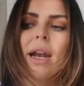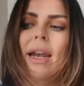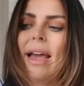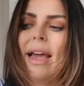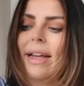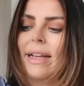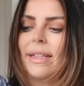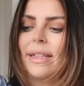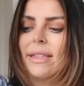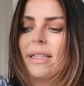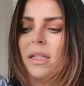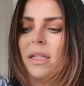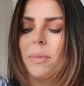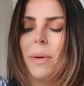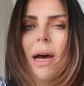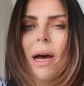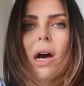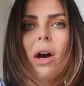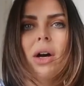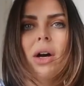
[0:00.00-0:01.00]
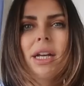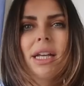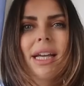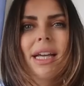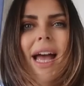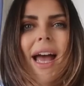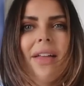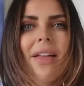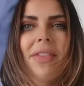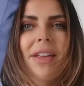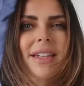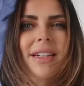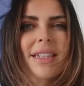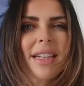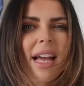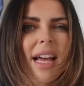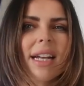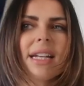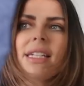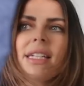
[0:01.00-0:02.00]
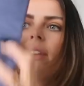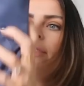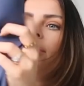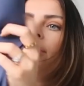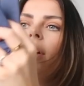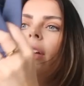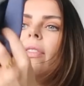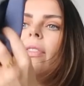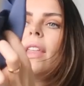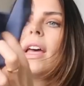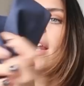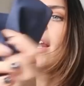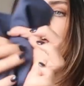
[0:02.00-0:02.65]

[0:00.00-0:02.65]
leggings as well, and again, they're slightly different. They're